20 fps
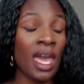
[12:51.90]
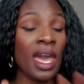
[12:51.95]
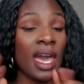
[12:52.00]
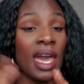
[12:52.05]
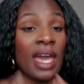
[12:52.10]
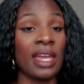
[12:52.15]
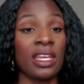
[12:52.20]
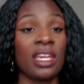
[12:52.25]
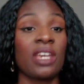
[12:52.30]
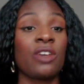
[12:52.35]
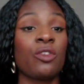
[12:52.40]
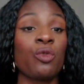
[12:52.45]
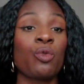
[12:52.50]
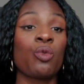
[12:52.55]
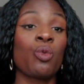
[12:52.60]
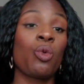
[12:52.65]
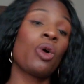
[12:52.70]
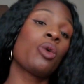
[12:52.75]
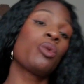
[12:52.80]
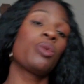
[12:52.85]
And if
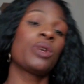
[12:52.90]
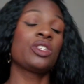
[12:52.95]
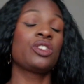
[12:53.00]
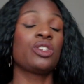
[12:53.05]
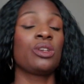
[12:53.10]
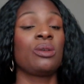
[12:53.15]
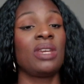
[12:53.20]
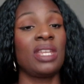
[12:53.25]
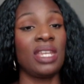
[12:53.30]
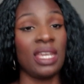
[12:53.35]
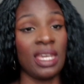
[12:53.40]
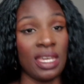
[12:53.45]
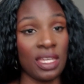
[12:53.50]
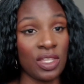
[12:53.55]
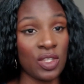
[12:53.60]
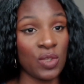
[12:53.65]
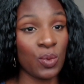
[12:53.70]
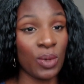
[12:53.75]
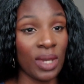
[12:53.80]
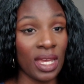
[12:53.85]
what we're doing
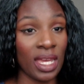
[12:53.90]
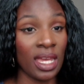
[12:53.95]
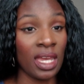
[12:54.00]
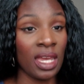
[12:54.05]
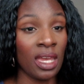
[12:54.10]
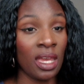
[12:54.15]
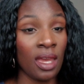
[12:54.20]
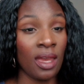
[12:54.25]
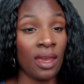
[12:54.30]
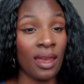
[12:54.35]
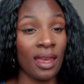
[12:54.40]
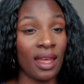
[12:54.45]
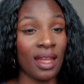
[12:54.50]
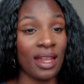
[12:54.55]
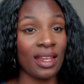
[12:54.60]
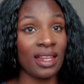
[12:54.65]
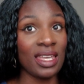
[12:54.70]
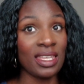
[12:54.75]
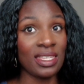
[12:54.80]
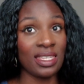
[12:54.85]
is we're
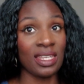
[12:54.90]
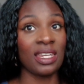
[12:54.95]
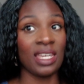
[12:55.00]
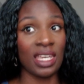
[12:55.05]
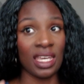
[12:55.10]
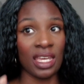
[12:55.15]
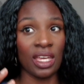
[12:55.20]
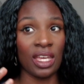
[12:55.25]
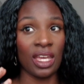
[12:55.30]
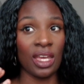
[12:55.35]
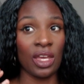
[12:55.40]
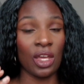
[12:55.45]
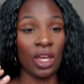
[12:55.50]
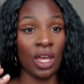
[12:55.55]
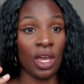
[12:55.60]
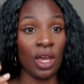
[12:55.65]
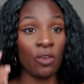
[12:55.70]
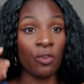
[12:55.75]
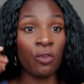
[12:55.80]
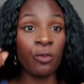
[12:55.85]
listening
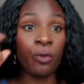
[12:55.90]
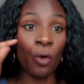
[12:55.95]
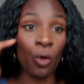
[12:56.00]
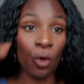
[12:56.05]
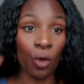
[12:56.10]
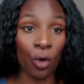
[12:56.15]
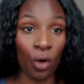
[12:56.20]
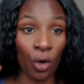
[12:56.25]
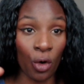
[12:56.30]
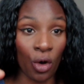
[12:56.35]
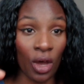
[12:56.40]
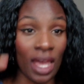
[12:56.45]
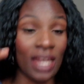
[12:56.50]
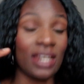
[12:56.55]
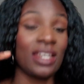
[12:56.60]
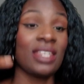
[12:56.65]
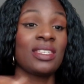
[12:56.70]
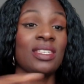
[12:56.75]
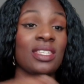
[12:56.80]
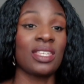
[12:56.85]
for,
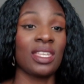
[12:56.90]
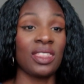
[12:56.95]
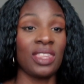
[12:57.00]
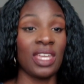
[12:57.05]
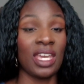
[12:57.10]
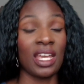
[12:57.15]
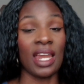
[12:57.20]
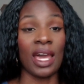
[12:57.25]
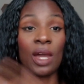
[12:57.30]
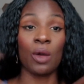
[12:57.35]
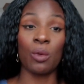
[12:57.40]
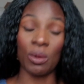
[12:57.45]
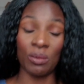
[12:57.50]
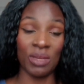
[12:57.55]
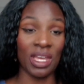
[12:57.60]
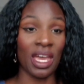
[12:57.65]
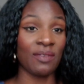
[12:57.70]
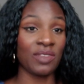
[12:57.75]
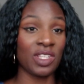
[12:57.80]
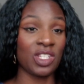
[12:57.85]
and this is the thing, like when
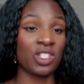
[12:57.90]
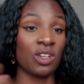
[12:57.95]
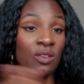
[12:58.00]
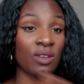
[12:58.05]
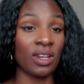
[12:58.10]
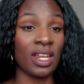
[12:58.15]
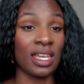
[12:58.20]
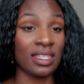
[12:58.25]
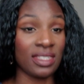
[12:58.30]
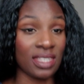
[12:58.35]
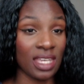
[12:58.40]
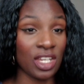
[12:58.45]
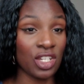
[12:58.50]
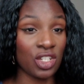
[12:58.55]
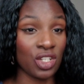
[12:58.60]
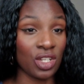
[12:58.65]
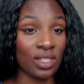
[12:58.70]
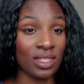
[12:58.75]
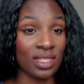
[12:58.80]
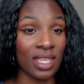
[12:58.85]
we have these
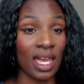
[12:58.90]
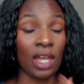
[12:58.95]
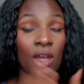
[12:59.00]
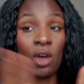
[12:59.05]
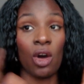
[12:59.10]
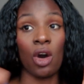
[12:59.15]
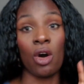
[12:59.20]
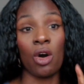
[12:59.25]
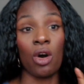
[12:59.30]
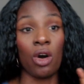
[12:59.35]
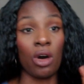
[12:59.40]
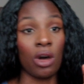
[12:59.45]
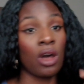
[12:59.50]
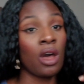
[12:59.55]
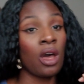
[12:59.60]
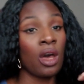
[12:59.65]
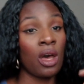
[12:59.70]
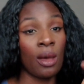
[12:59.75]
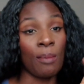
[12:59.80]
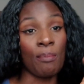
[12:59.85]
generalizations like, oh,
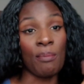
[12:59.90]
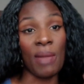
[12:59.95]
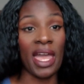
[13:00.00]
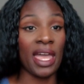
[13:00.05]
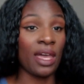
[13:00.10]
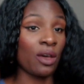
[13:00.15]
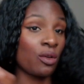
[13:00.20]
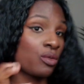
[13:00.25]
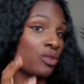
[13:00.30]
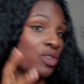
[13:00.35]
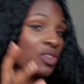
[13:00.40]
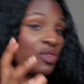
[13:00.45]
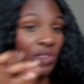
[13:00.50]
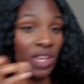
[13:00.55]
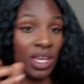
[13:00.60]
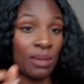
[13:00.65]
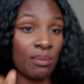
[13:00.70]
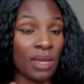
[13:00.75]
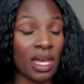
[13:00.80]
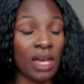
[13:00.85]
males,
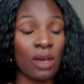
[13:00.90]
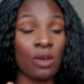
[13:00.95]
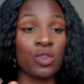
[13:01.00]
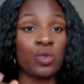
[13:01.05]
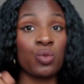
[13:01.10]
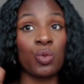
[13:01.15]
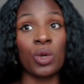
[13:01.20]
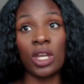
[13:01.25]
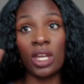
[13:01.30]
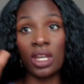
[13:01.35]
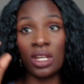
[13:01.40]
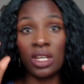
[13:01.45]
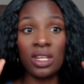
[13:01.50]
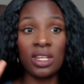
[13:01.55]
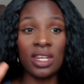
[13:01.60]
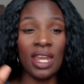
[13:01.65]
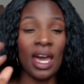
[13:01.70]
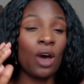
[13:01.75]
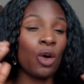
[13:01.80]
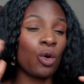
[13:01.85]
females, we're gonna
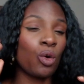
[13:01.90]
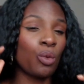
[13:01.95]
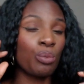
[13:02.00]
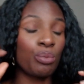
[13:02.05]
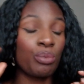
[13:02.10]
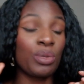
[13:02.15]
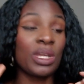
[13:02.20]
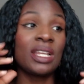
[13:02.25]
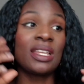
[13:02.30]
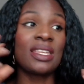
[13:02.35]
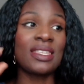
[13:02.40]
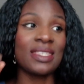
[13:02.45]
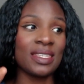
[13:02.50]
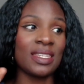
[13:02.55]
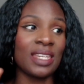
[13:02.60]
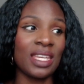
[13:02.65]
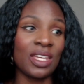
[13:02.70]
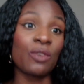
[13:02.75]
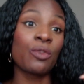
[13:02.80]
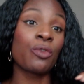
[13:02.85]
now be
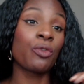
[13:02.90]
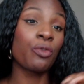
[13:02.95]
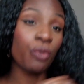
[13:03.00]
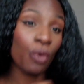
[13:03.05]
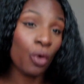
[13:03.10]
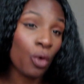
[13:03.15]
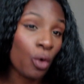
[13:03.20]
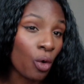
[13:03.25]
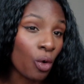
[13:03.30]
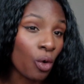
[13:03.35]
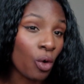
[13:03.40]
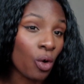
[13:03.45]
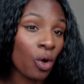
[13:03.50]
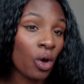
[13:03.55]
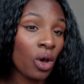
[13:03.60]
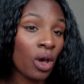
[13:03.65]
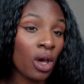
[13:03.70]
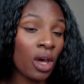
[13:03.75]
listening for